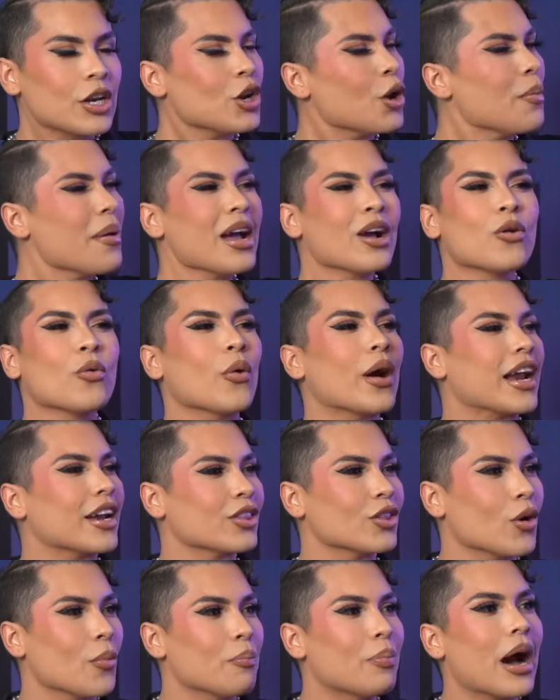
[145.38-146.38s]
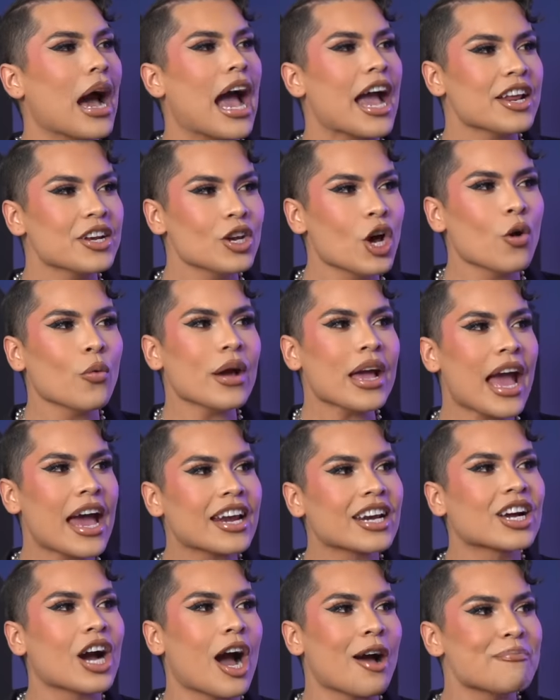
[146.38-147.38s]
No me acuerdo. But I know we
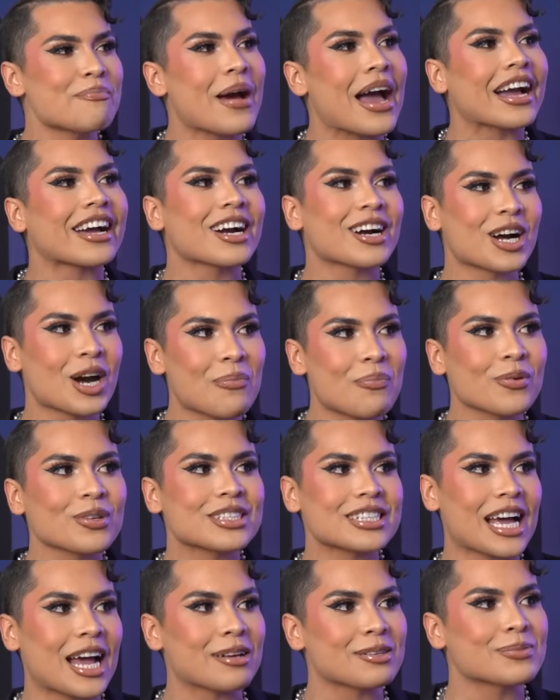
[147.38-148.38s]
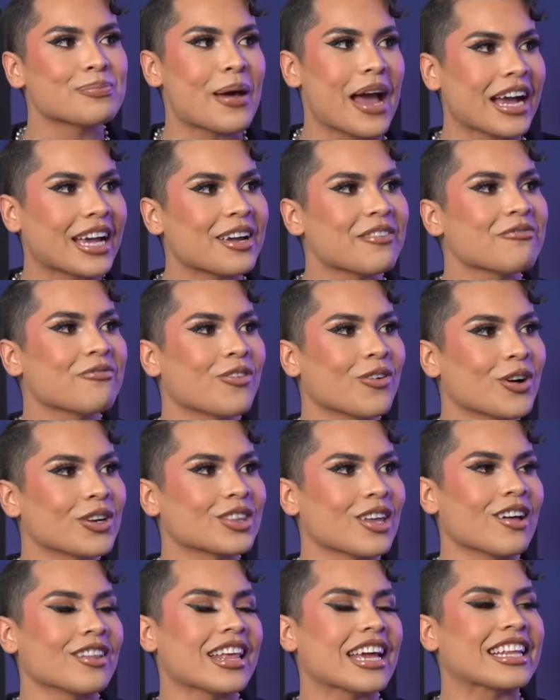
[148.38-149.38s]
have gone back a couple times back and
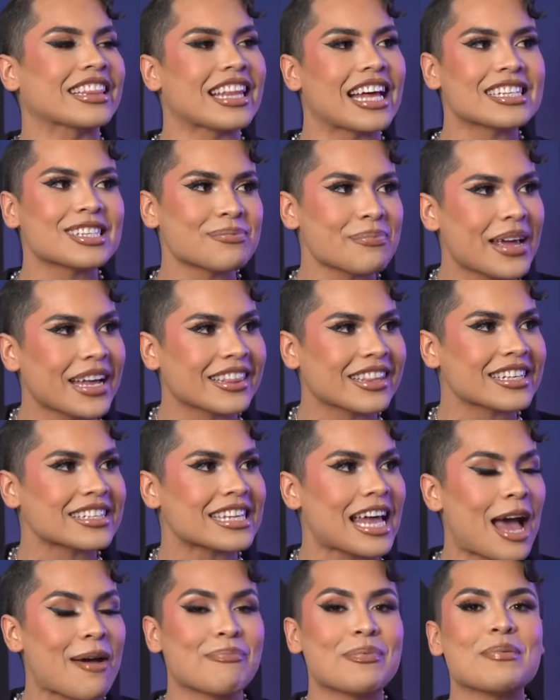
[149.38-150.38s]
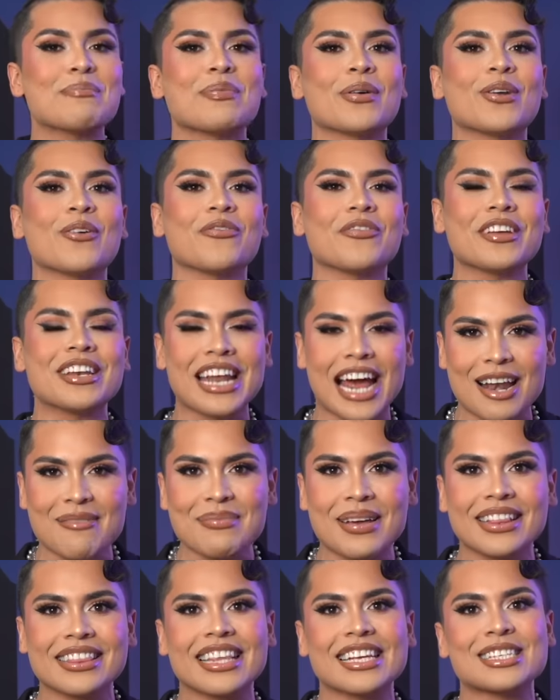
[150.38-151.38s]
forth on like, let's make this happen. Pero
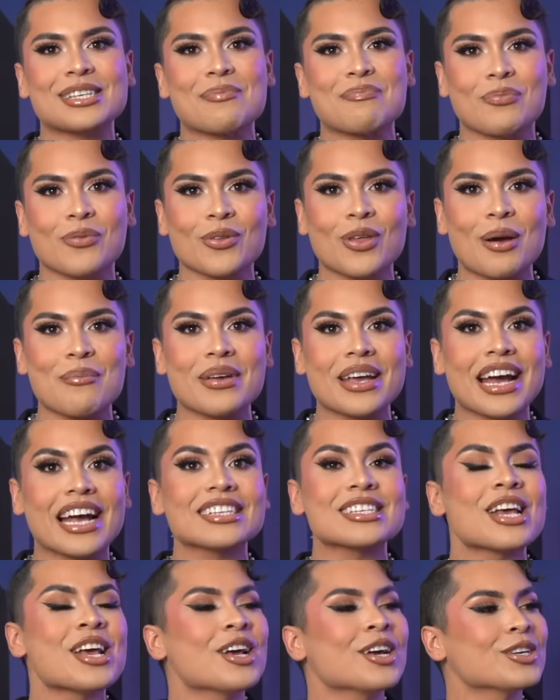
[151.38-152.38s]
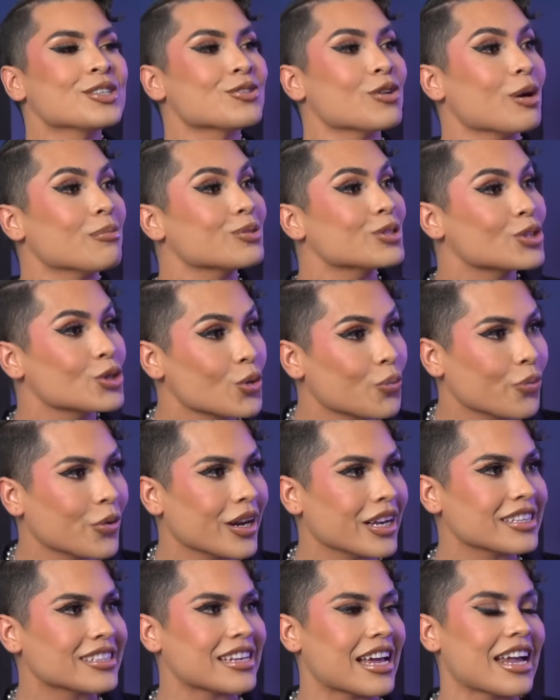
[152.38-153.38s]
finalmente se pudo, amigas. So I'm super
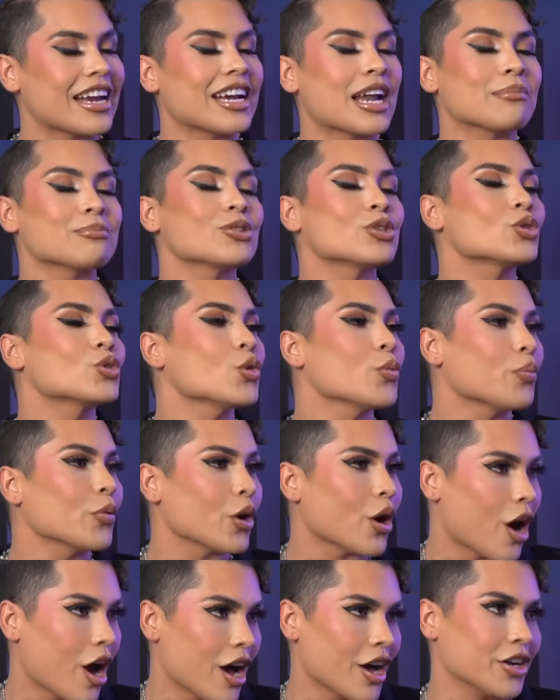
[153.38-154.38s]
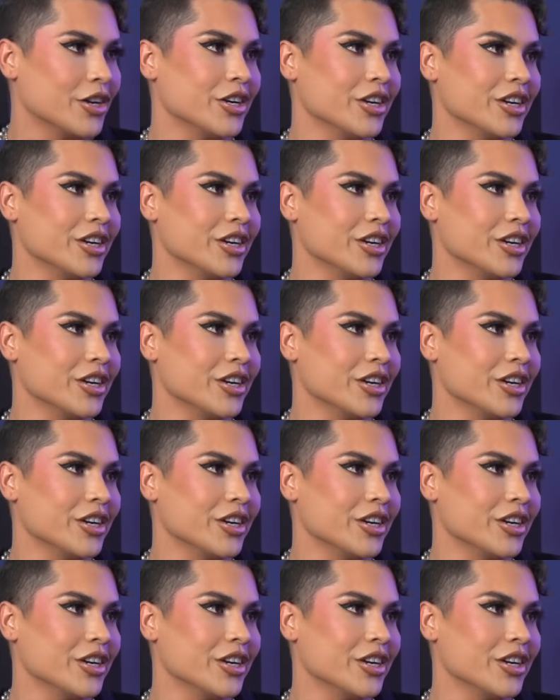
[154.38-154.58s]
excited. I'm super honored.